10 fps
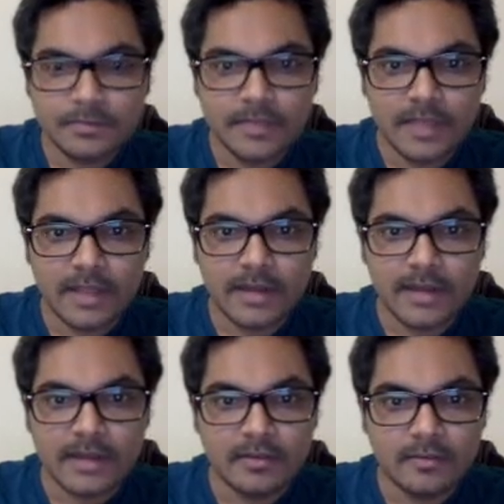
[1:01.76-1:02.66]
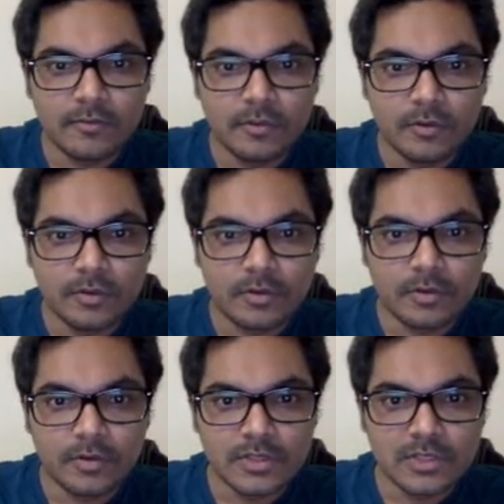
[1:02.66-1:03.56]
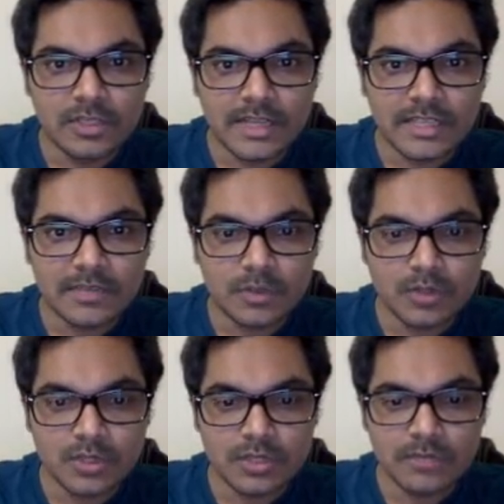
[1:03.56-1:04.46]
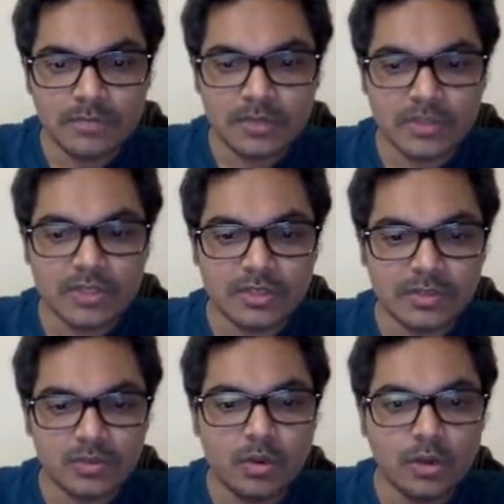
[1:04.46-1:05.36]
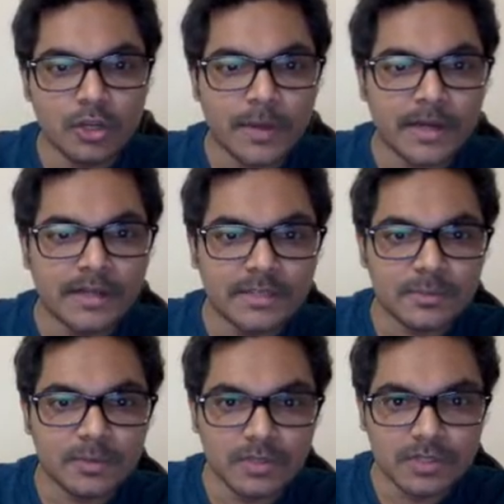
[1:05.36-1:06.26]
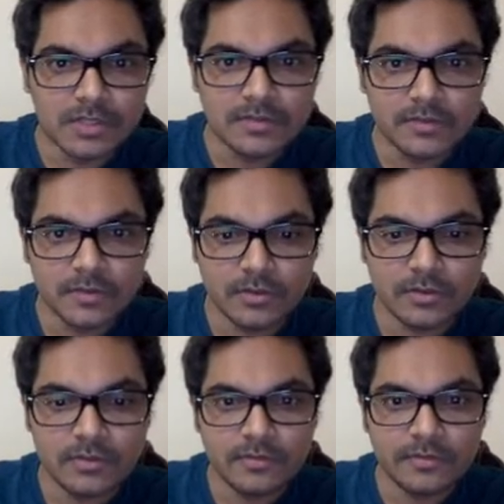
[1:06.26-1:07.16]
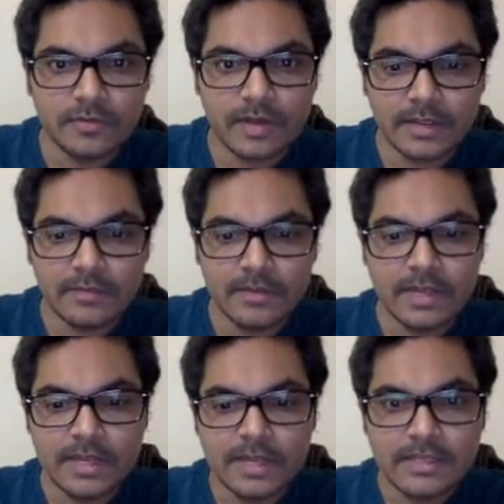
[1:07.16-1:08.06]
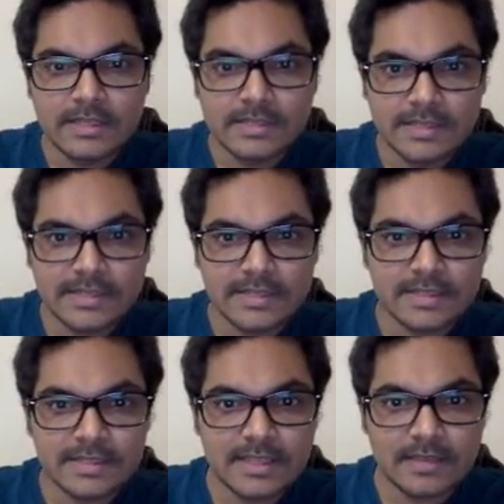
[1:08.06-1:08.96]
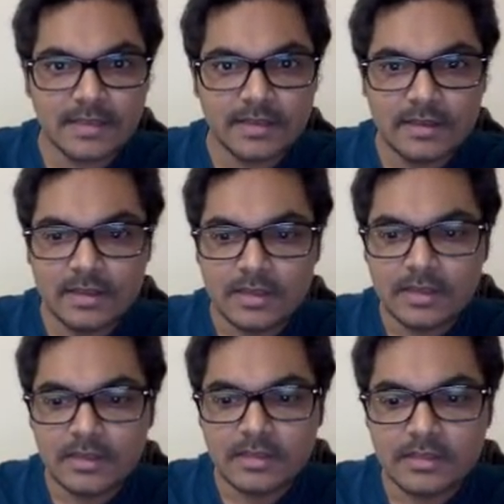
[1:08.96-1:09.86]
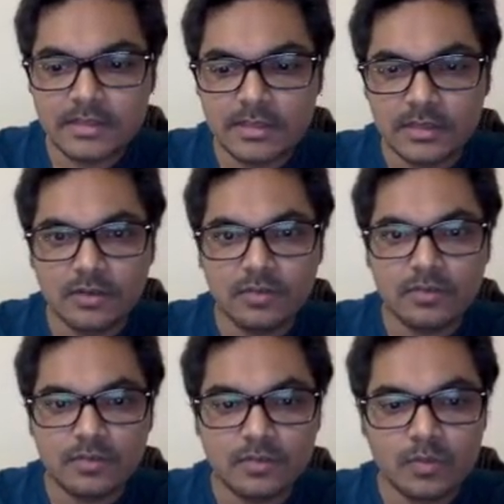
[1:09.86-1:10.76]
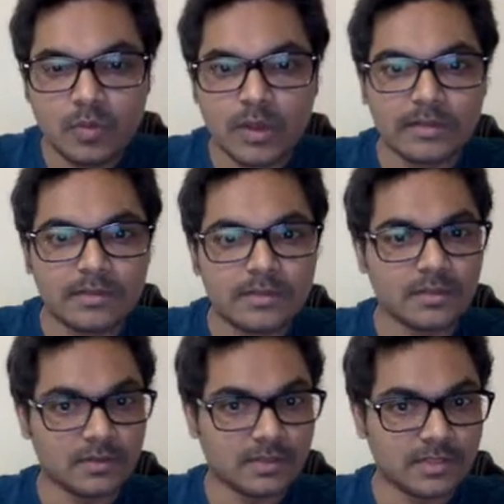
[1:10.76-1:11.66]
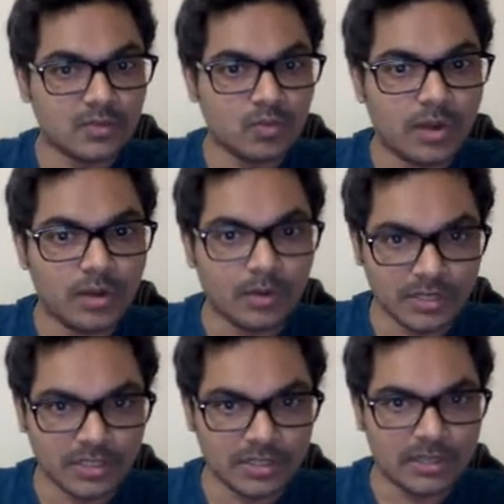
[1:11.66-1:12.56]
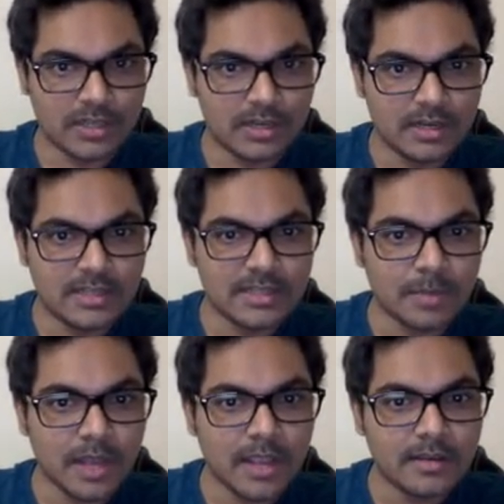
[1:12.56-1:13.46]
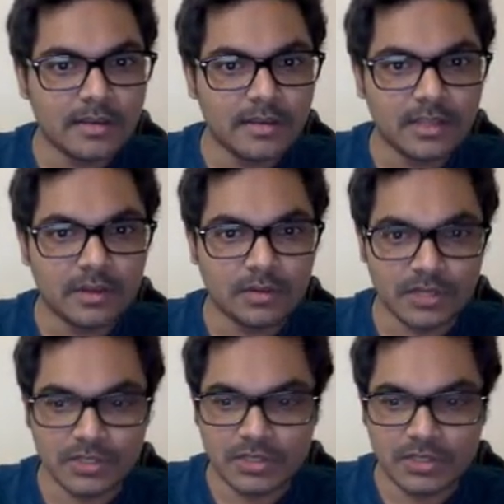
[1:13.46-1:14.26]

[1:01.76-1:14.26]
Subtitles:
and 4 goes to the next position because 2 occupied its position. 4, 5, 6, 7, 0, 1. So this is one rotation. Let's apply another rotation.